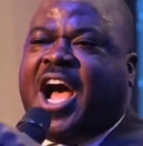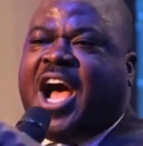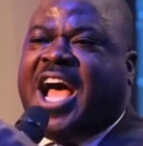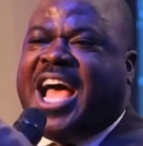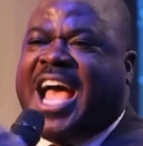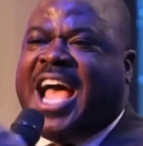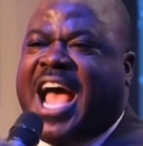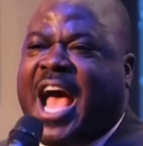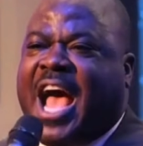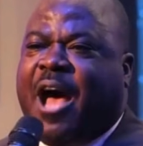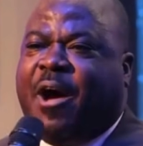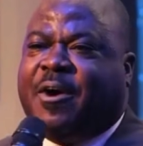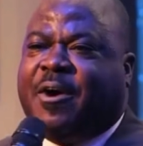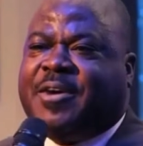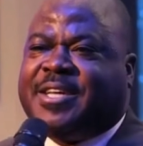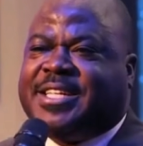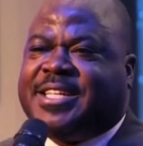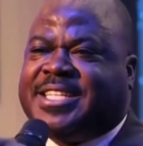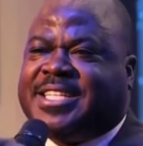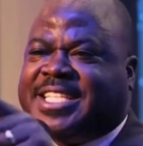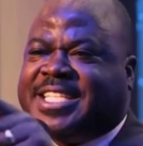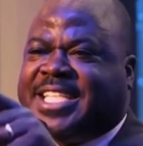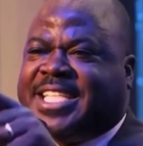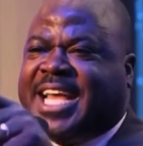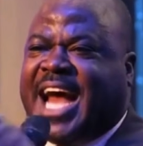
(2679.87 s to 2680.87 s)
your life.
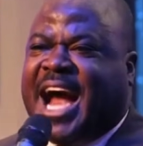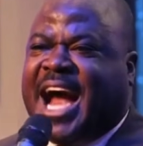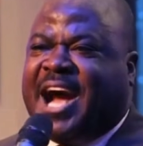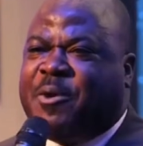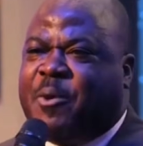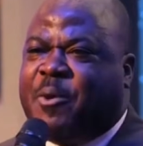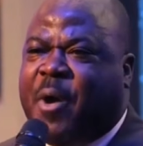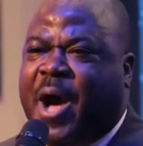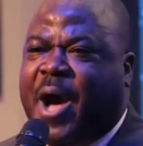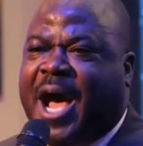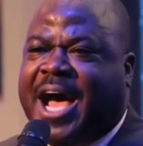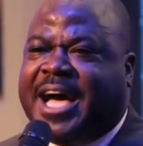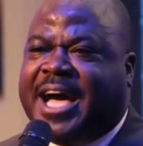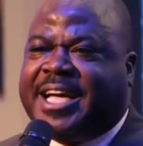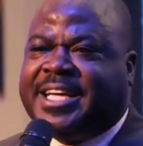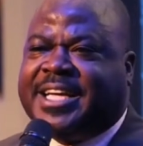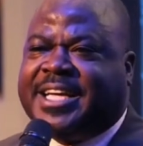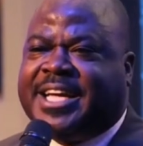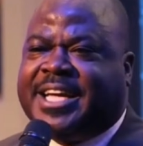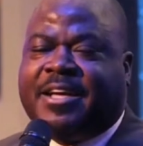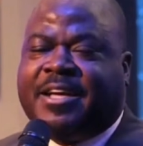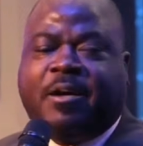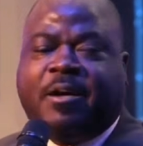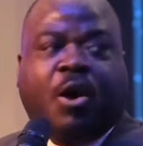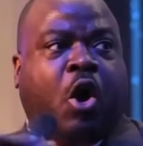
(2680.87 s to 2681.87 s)
And
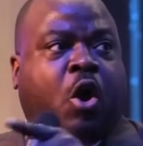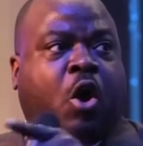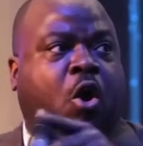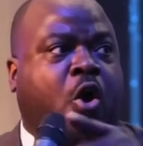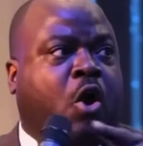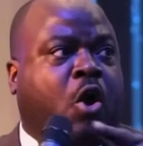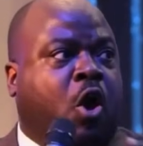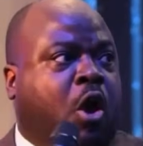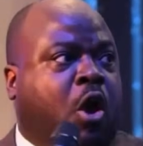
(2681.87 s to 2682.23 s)
don't compare yourself